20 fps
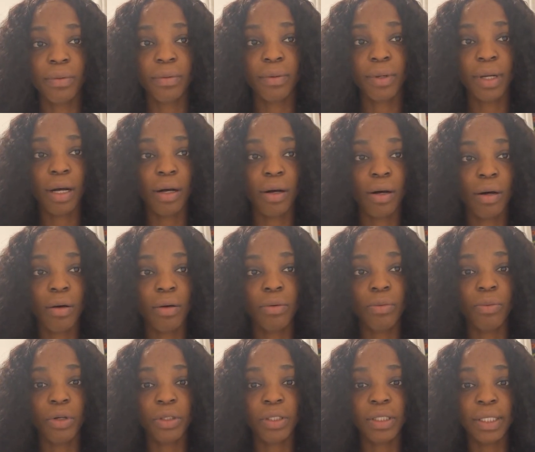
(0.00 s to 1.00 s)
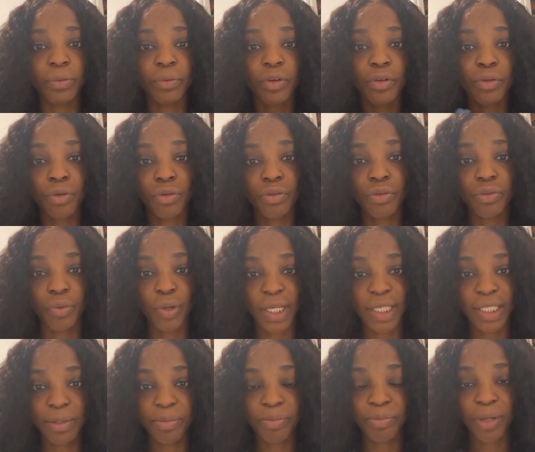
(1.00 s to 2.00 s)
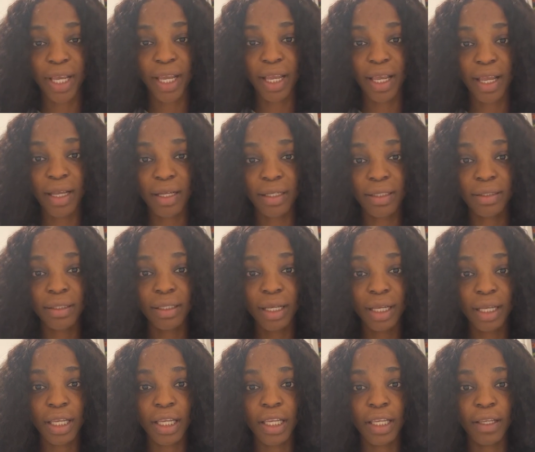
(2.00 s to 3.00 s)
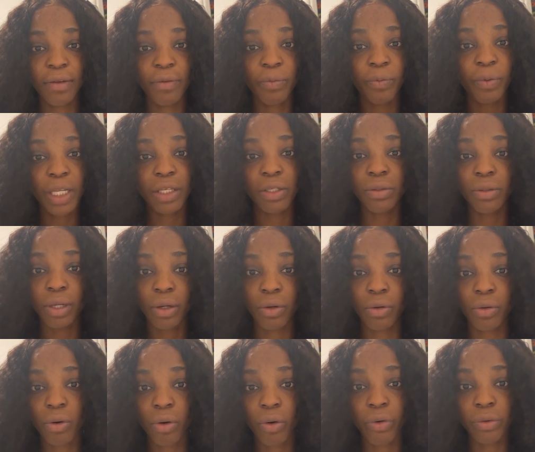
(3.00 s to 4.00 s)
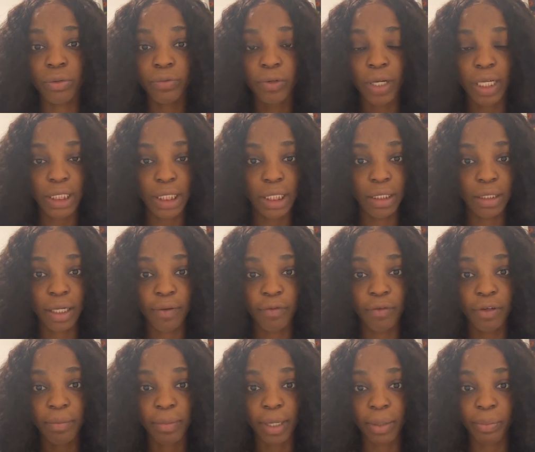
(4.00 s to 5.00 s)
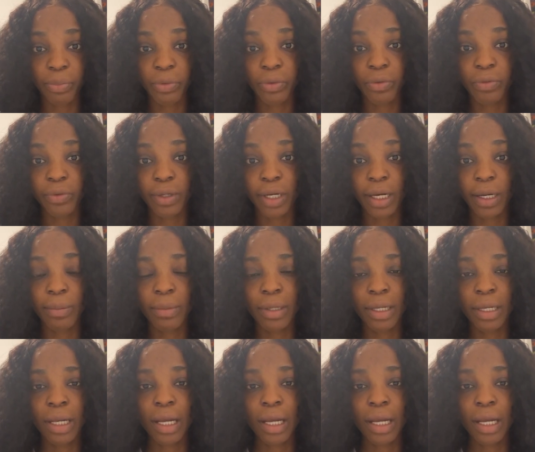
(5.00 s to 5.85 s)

What the questions to expect when you are called for an interview in my program,